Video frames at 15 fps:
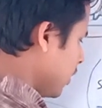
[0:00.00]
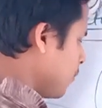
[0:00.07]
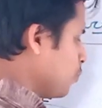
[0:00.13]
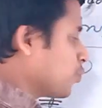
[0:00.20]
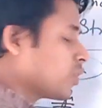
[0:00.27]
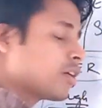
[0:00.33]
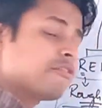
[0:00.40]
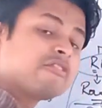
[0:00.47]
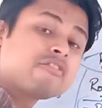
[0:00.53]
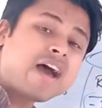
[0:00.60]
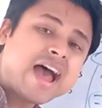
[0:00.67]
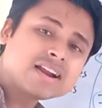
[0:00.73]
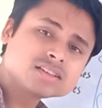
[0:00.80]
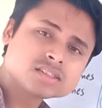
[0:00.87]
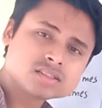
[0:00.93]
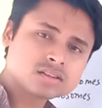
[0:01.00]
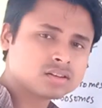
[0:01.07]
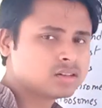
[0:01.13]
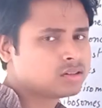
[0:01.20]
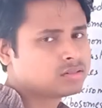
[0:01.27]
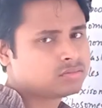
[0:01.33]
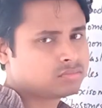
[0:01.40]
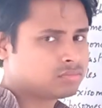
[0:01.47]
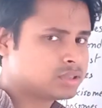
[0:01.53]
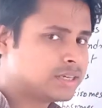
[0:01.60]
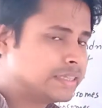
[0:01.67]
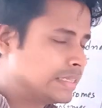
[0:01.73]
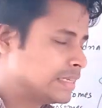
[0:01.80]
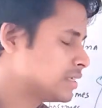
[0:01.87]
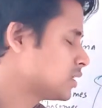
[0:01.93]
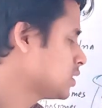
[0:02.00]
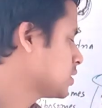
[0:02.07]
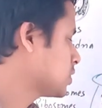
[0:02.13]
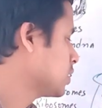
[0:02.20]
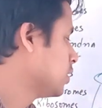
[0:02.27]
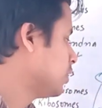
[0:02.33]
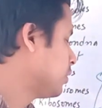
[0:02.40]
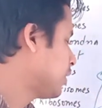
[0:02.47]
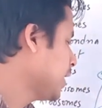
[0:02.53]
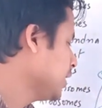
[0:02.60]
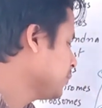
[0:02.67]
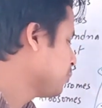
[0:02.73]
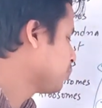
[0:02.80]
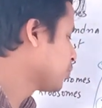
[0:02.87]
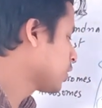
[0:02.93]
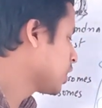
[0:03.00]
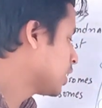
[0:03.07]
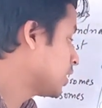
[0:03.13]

or fats synthesis, right?